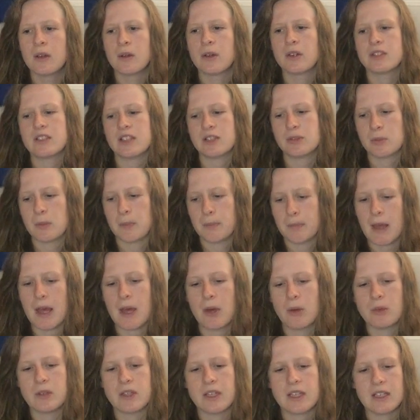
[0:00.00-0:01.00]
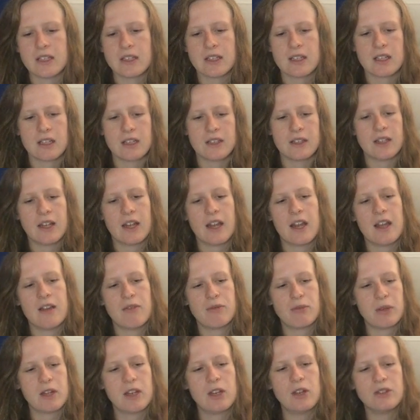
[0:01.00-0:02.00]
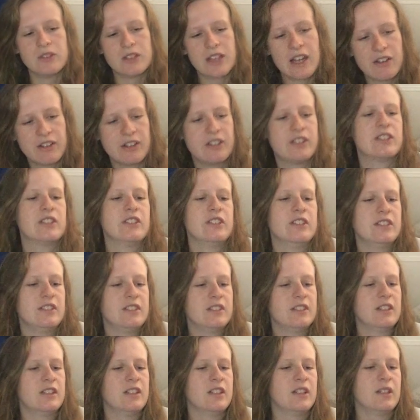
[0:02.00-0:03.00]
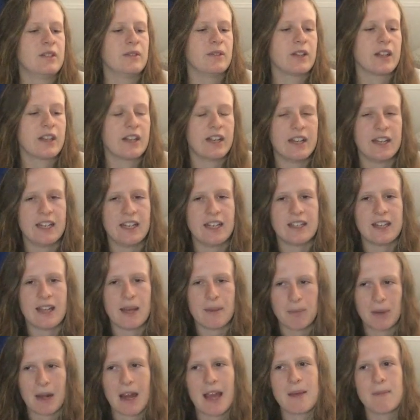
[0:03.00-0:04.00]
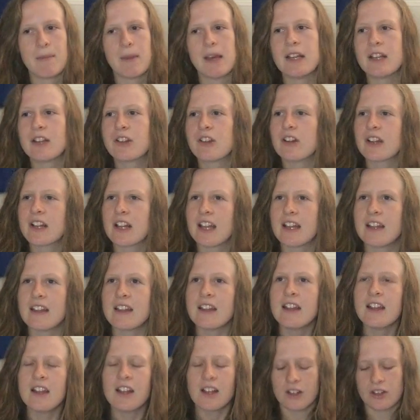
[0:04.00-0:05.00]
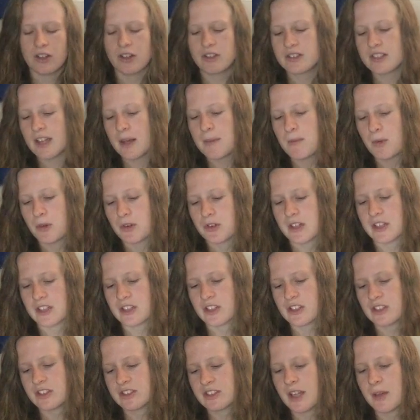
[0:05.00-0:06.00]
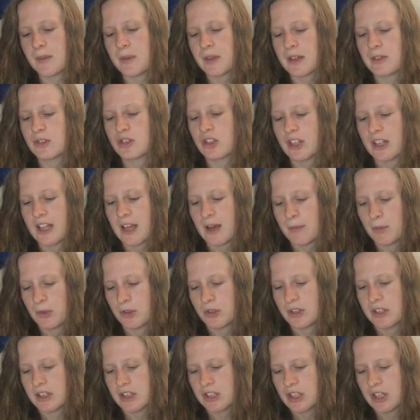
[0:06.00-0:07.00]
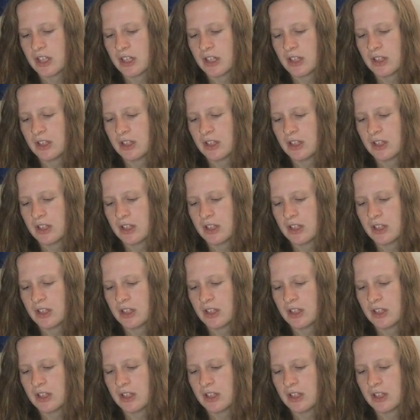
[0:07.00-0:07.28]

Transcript: Because that's what Bale did. And if we lose Eriksen, we're going to need that playmaker again. So I'll say Modric. I'll say we should have kept Modric.